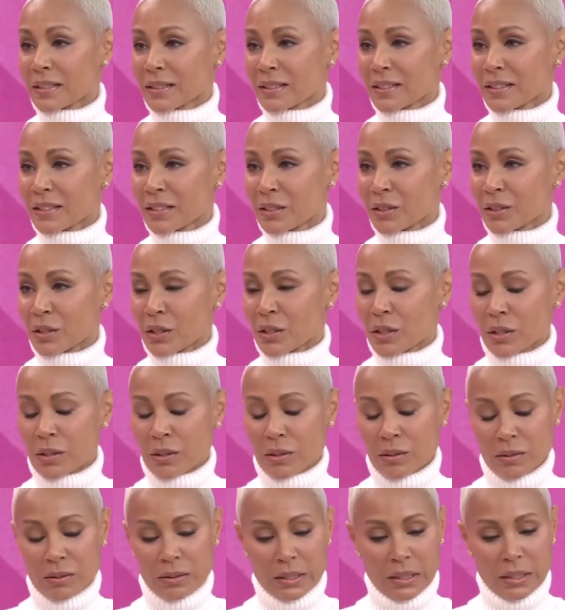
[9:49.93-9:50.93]
Besides,
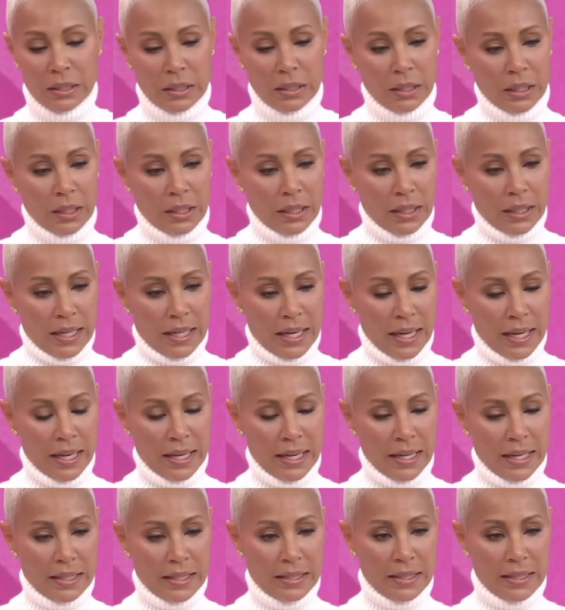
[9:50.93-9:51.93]
if they're in a healing
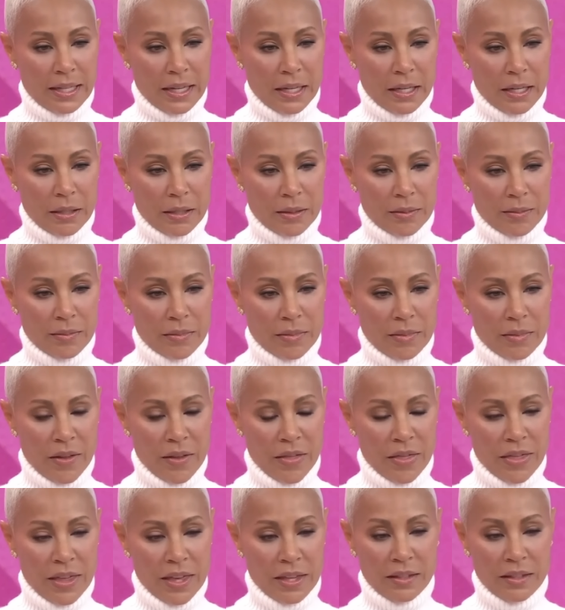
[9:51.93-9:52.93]
process,
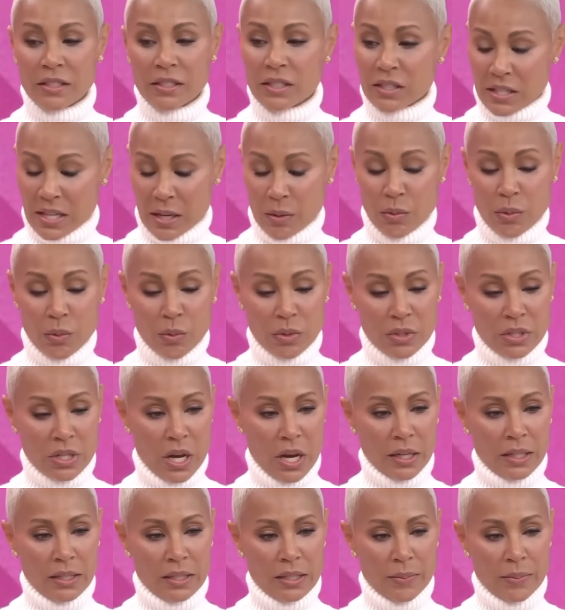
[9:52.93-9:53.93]
whatever this means,
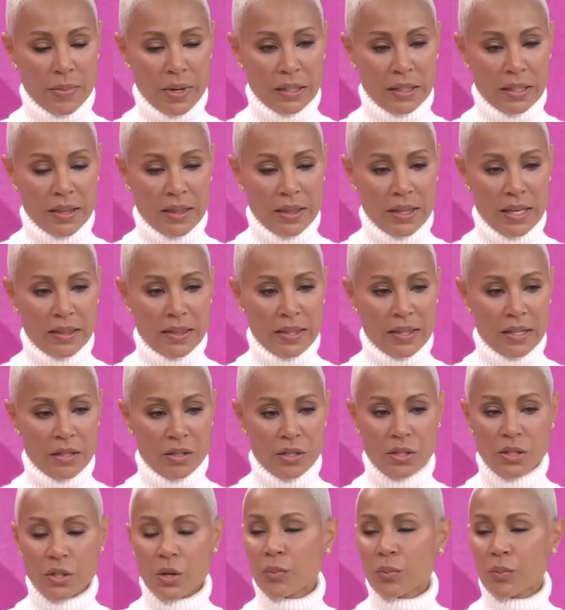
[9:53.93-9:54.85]
Jada never tells us anything